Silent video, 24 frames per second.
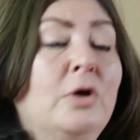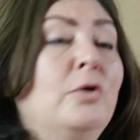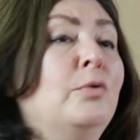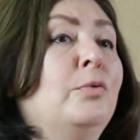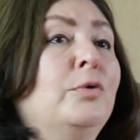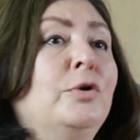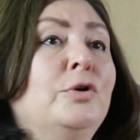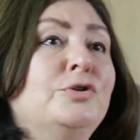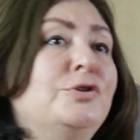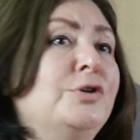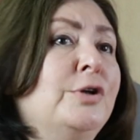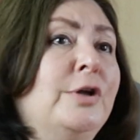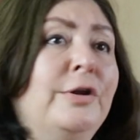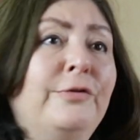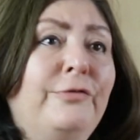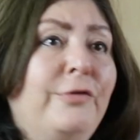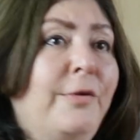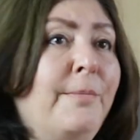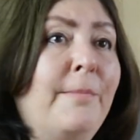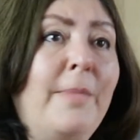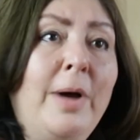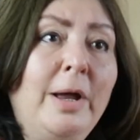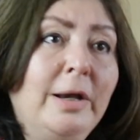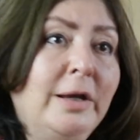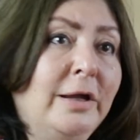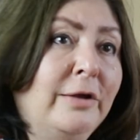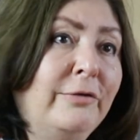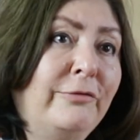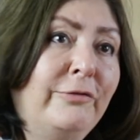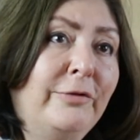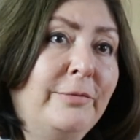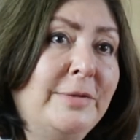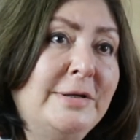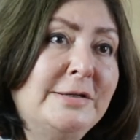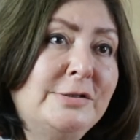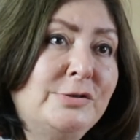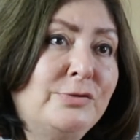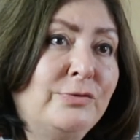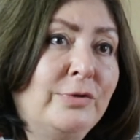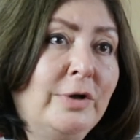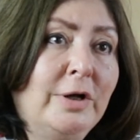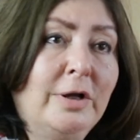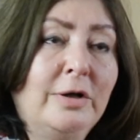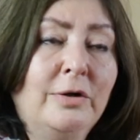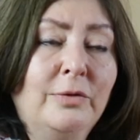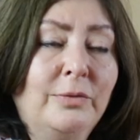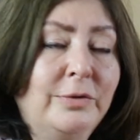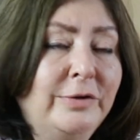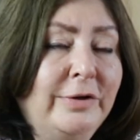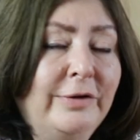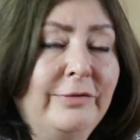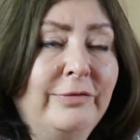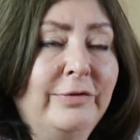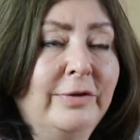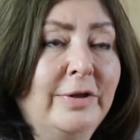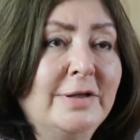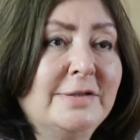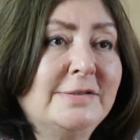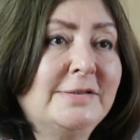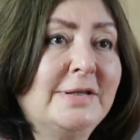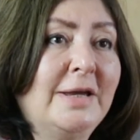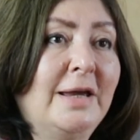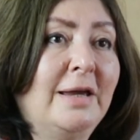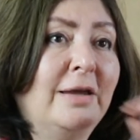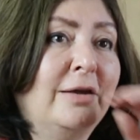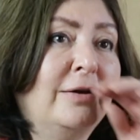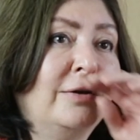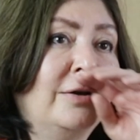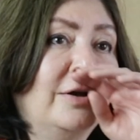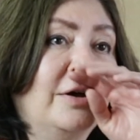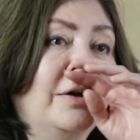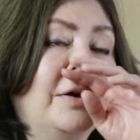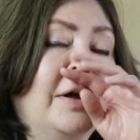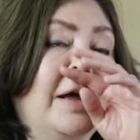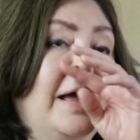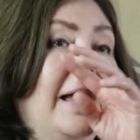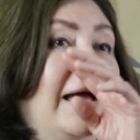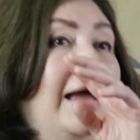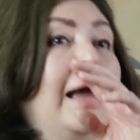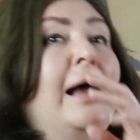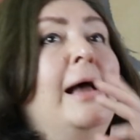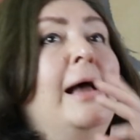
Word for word: oh, you're doing it for money from Israel or whatever they say, you know.